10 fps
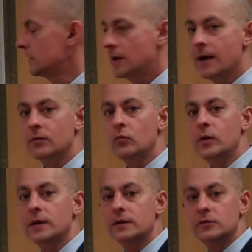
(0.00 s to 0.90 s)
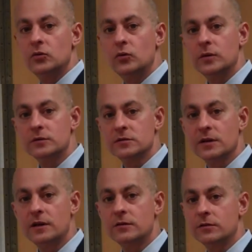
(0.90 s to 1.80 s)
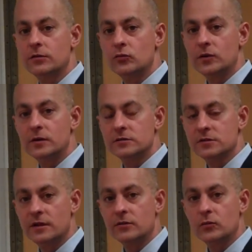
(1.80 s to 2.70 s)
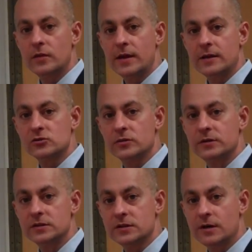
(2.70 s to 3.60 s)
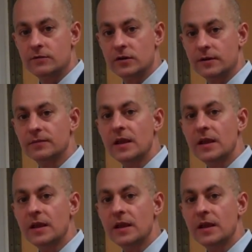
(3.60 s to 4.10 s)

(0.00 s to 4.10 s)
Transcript: not when 2 years later or 3 years later when they actually discovered it.